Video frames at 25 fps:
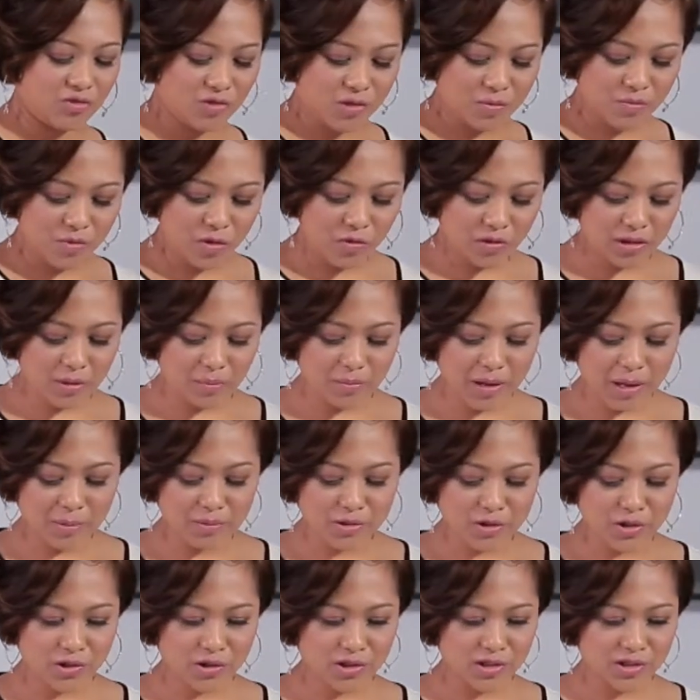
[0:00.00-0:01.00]
remove the palm
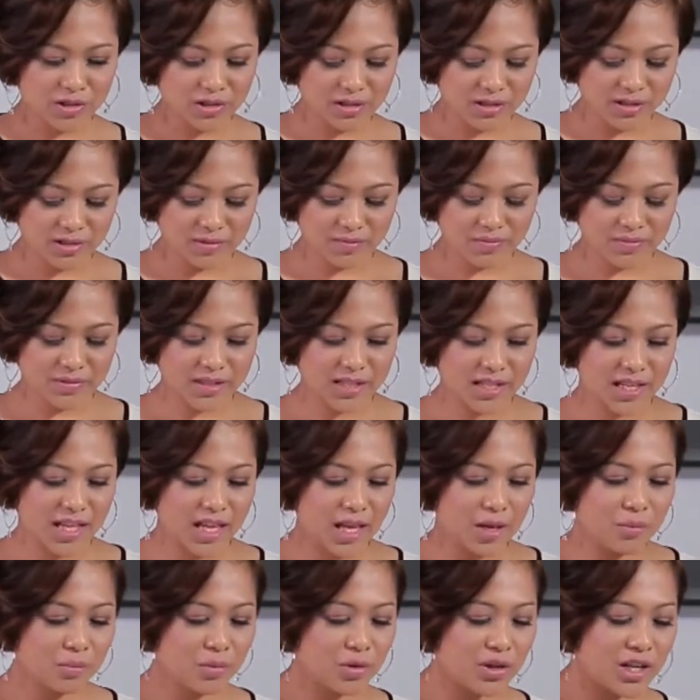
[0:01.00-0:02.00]
sugar.
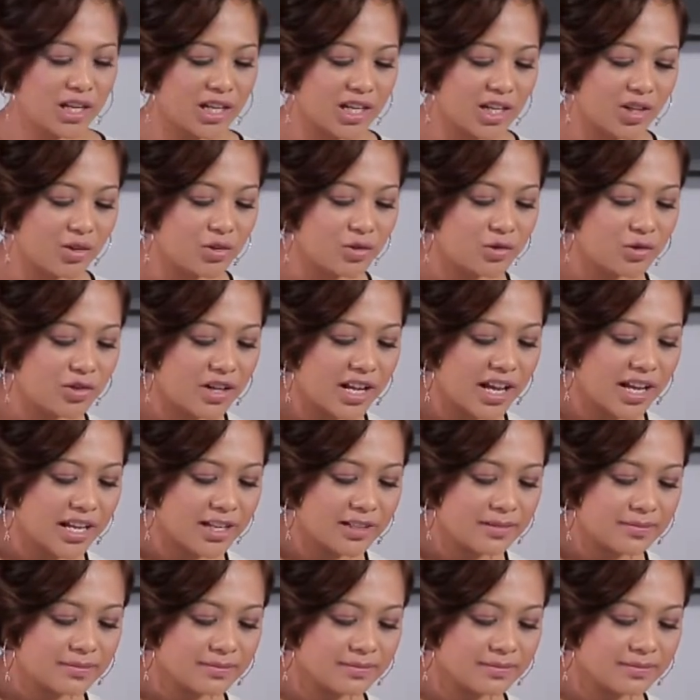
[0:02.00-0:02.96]
Put in the durian